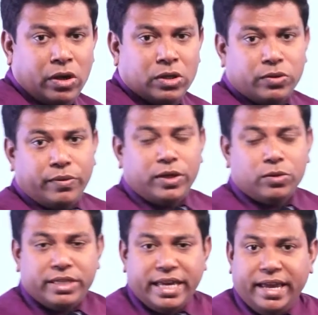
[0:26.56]
So, when you
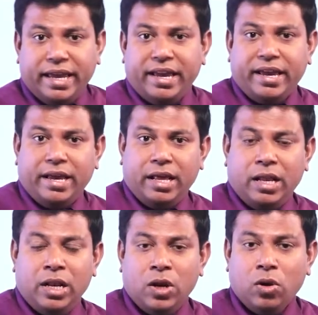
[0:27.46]
say
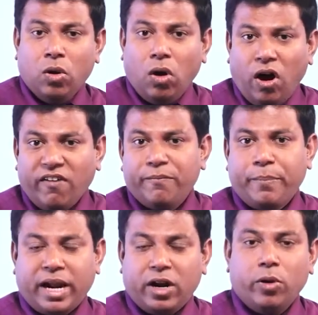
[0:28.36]
law of
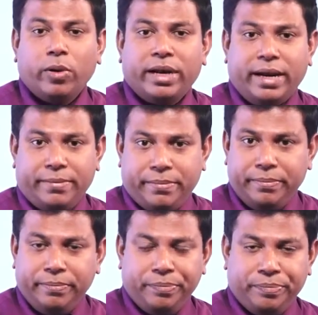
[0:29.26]

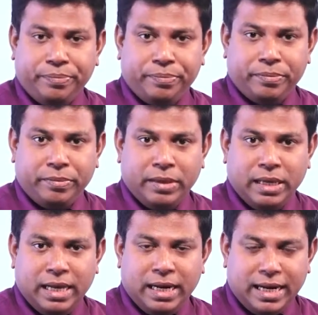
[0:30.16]
parallelogram,
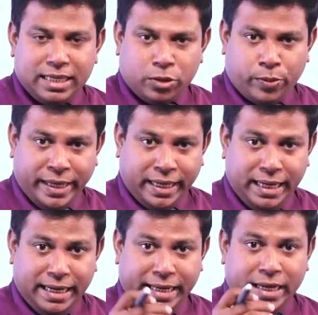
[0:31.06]
let's
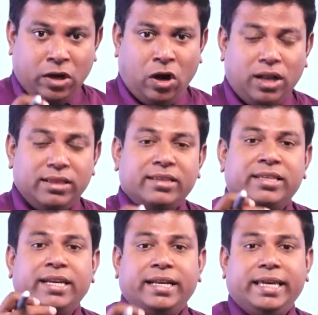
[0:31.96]
quickly recall the
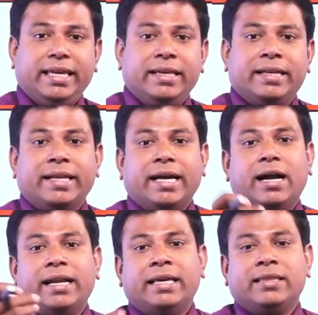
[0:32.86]
theory
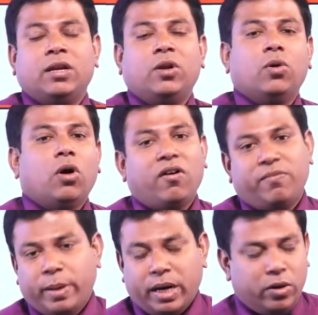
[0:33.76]
regarding the law
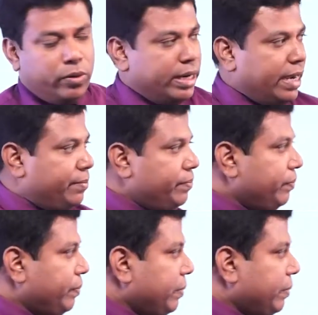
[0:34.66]
of parallelogram.